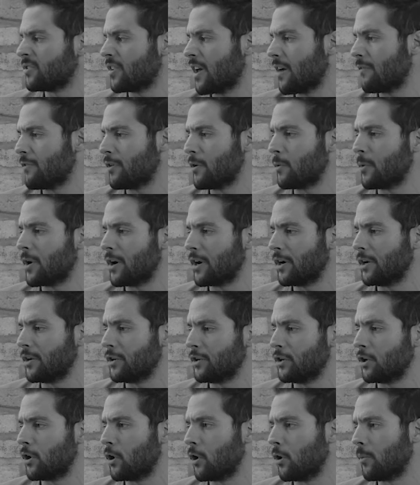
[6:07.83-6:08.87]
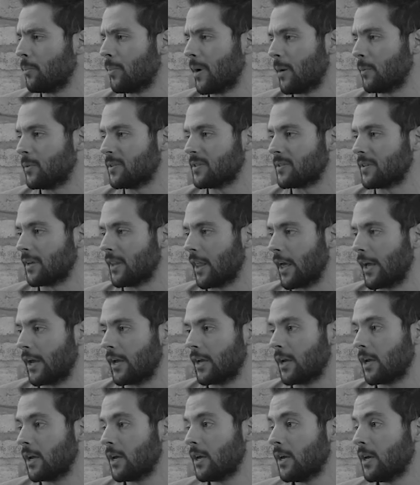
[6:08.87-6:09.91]
everywhere in Europe, I would say,
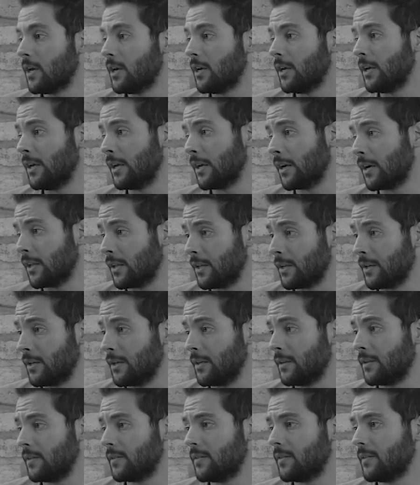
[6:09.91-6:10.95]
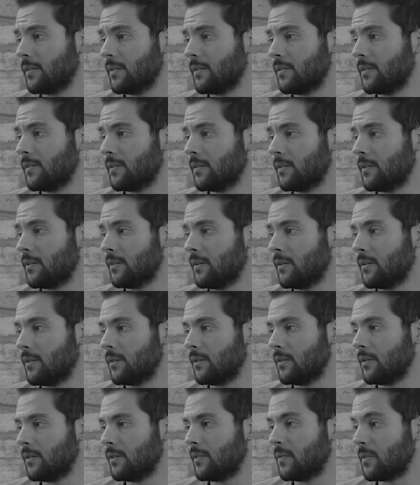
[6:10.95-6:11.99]
like England,
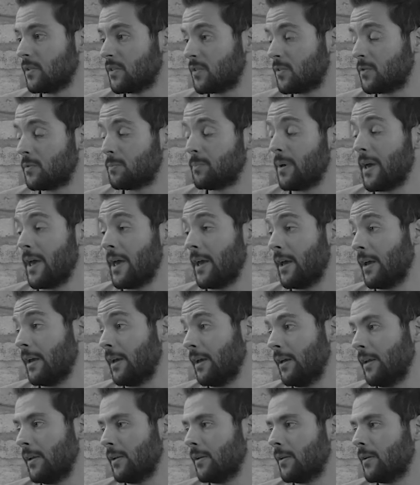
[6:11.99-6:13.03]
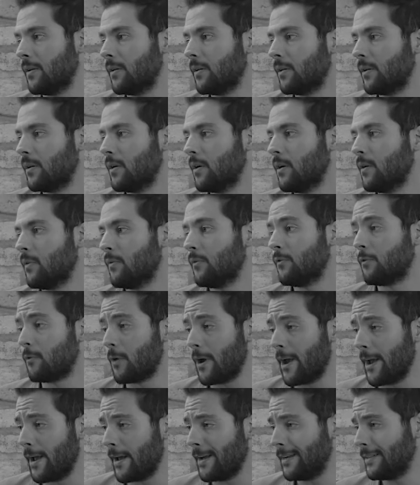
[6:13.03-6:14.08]
Spain,
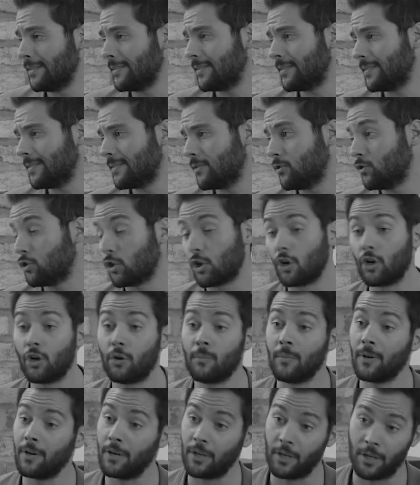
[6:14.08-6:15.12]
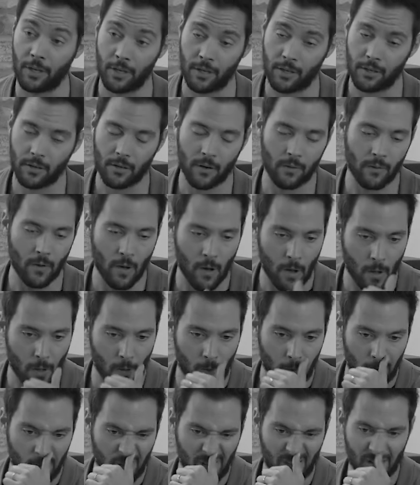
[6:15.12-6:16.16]
France, Germany of
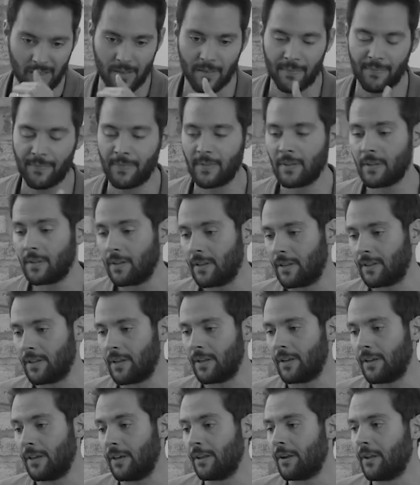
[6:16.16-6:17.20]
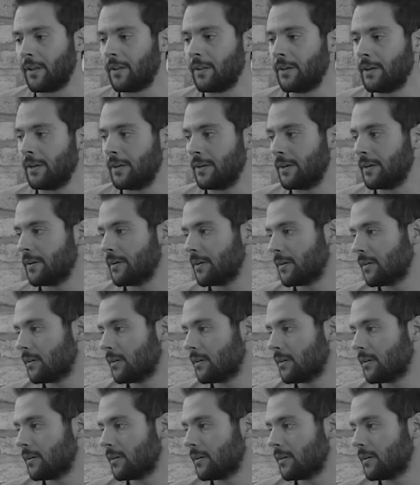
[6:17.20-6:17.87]
all, and then Italy,